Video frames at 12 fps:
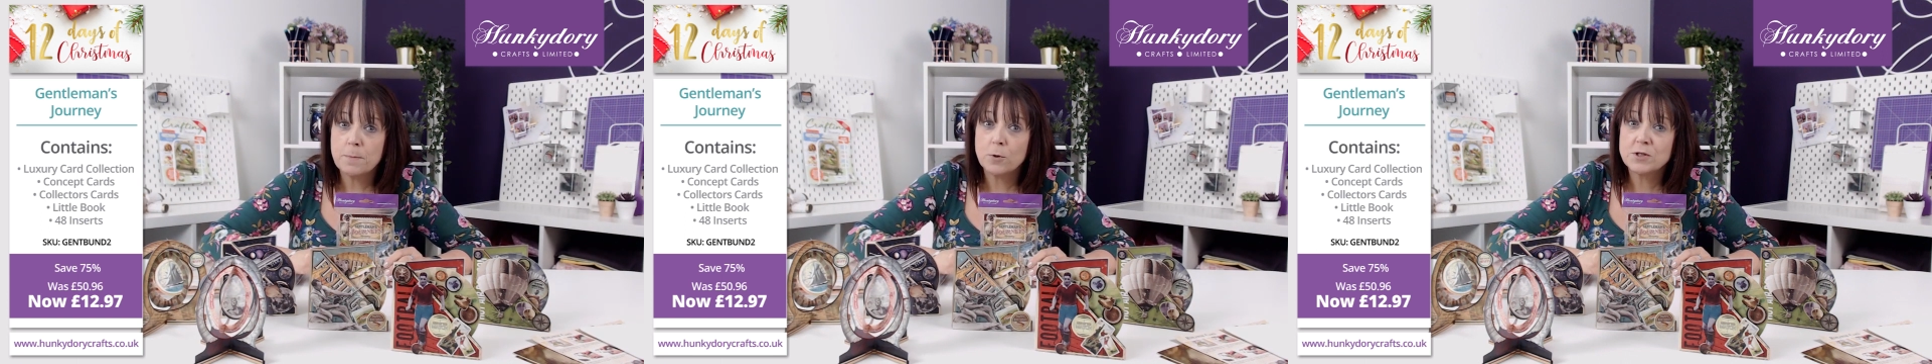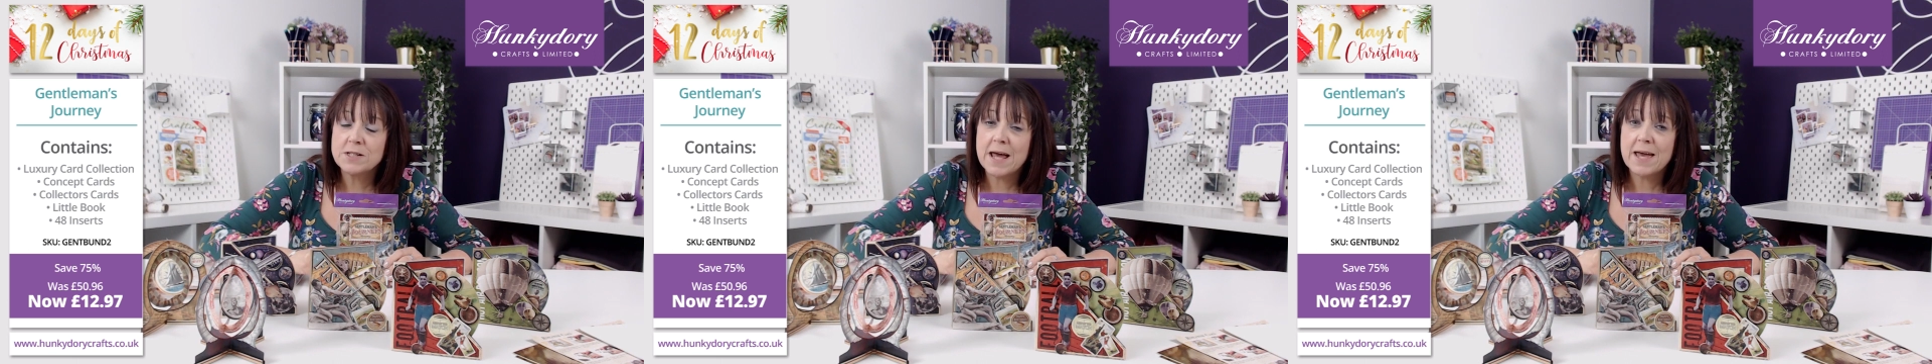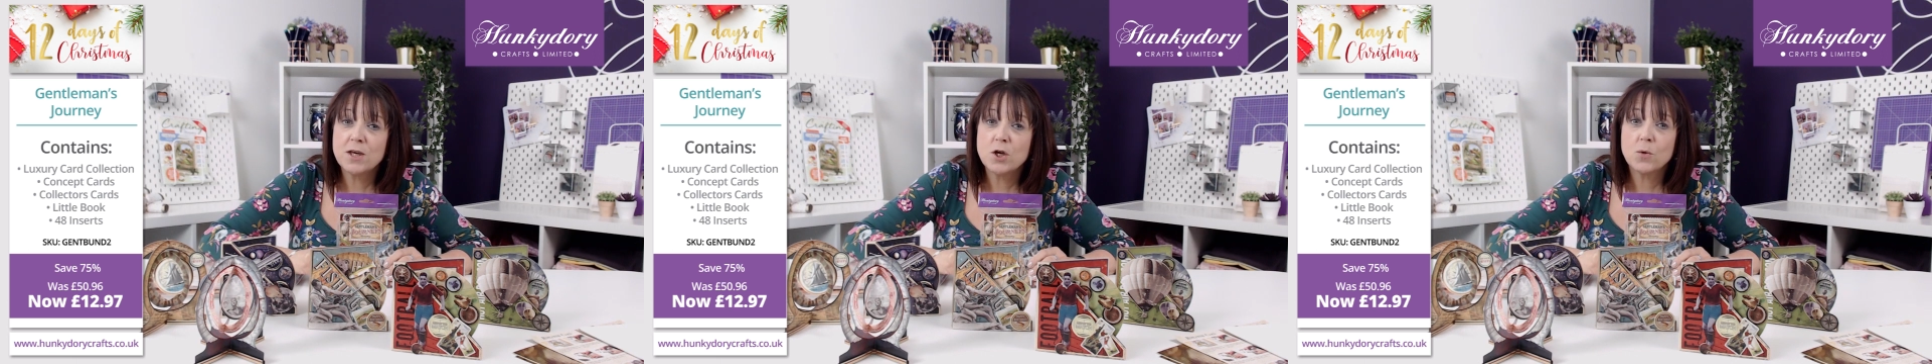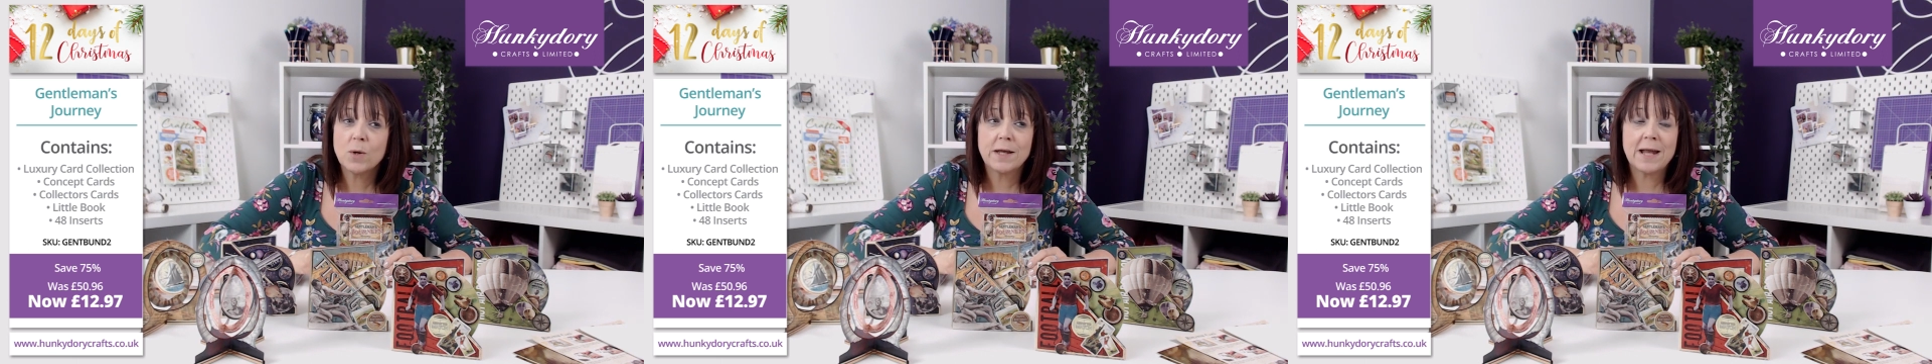but today
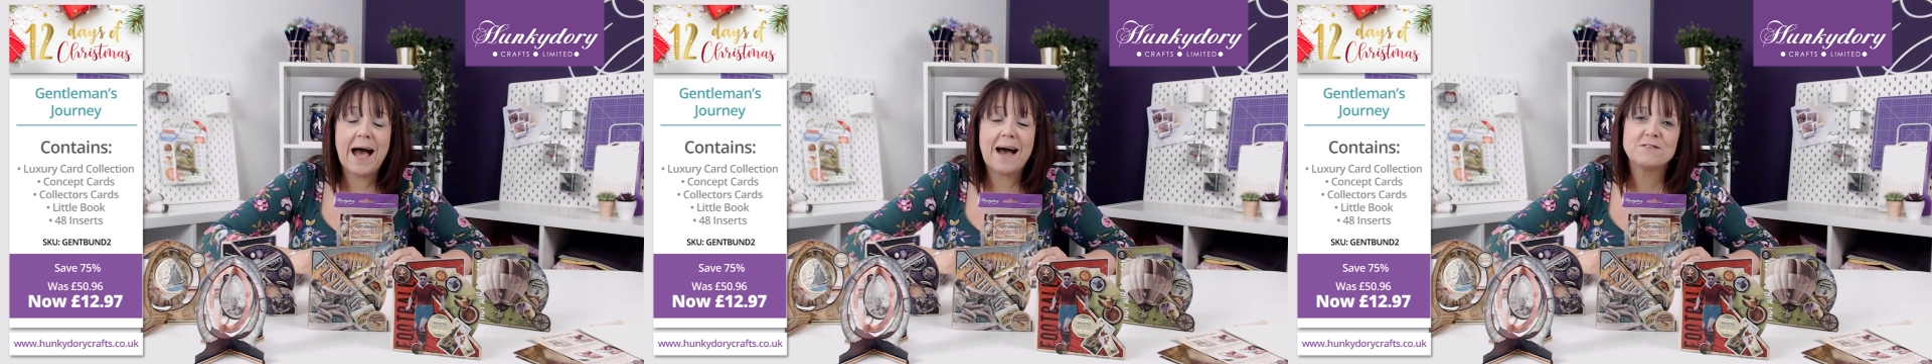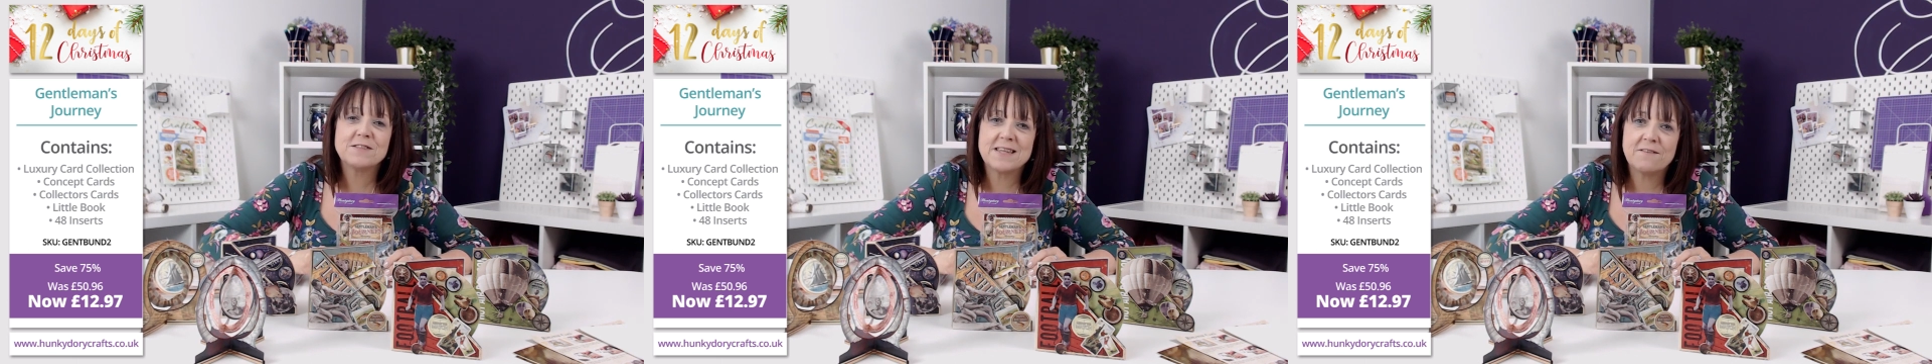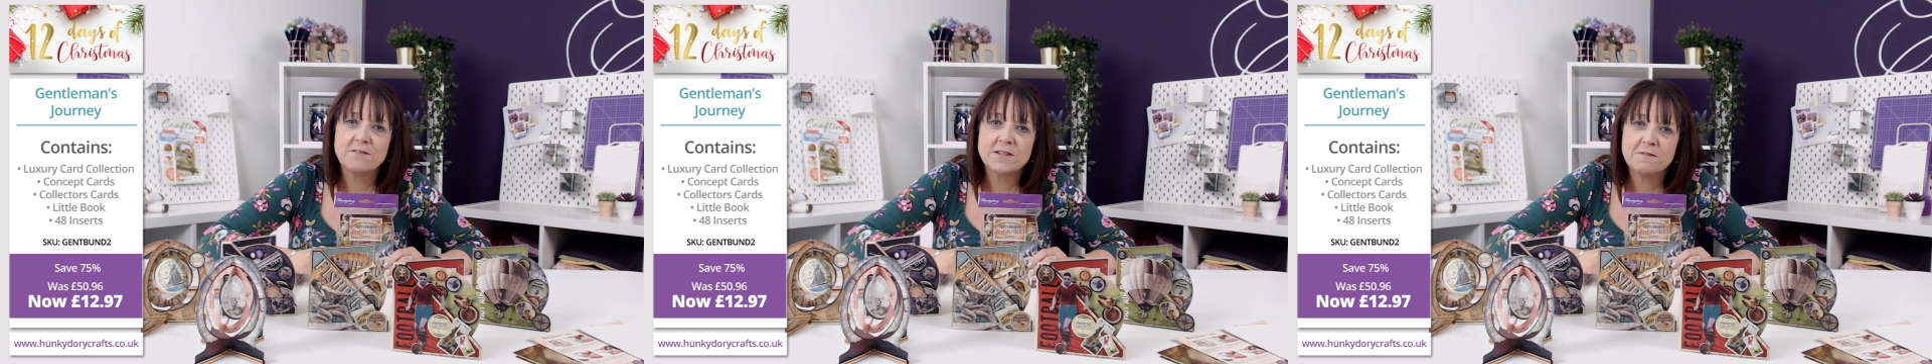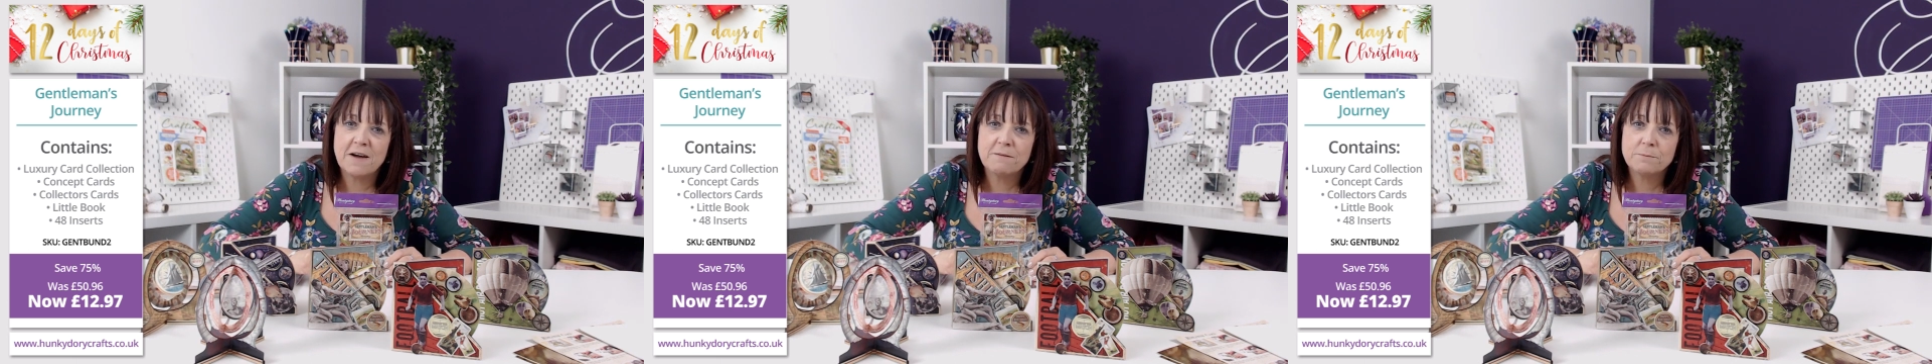you can have
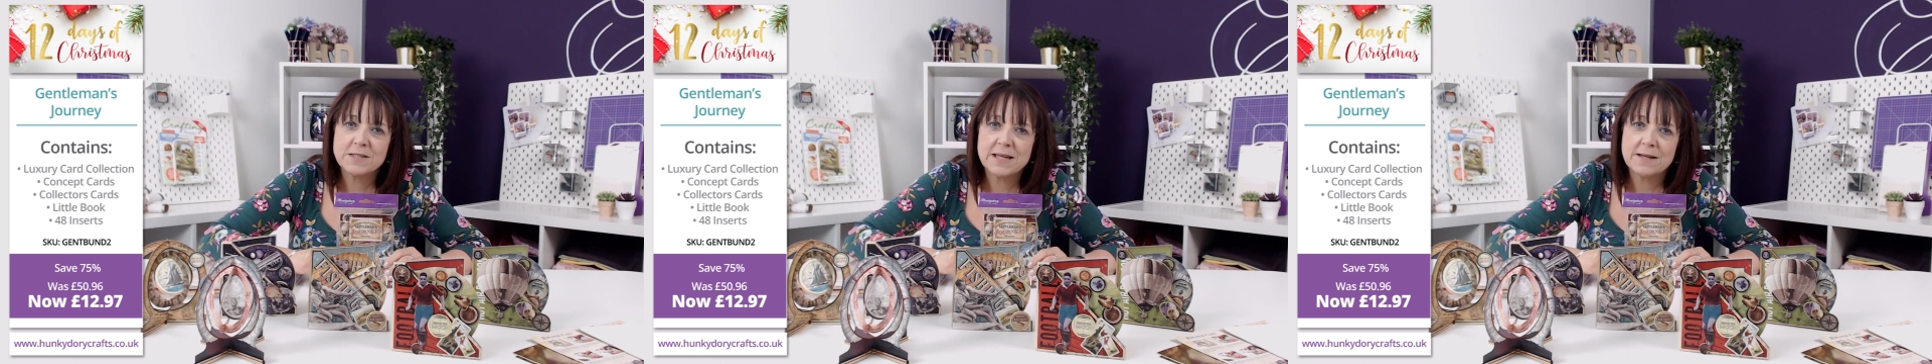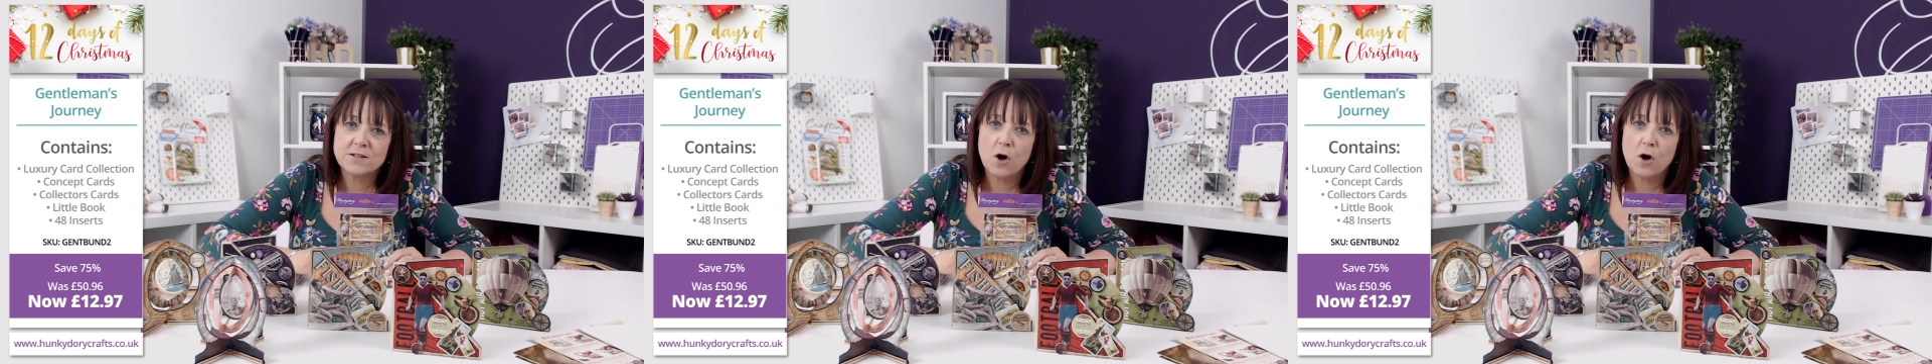75%